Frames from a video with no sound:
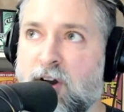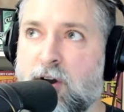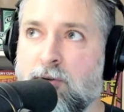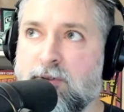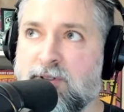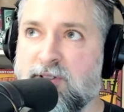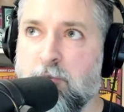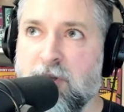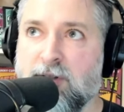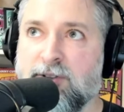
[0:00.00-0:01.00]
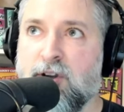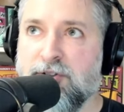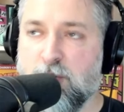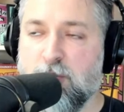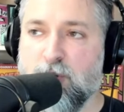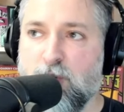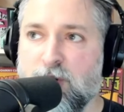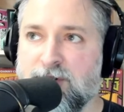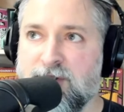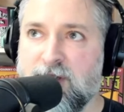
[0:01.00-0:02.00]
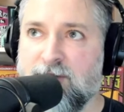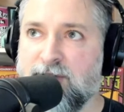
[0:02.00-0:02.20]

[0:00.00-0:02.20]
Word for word: out to build customer loyalty.